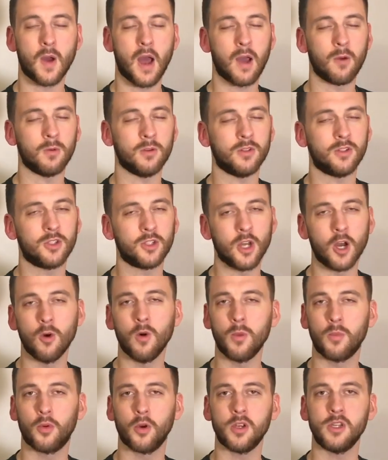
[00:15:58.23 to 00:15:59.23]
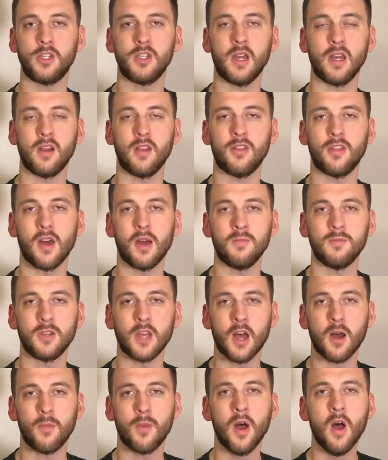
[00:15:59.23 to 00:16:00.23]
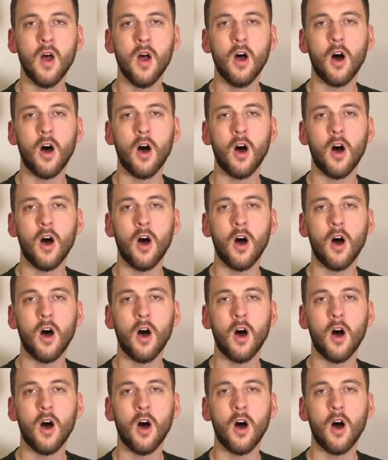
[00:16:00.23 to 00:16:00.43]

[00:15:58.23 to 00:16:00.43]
I would so appreciate a thumbs up.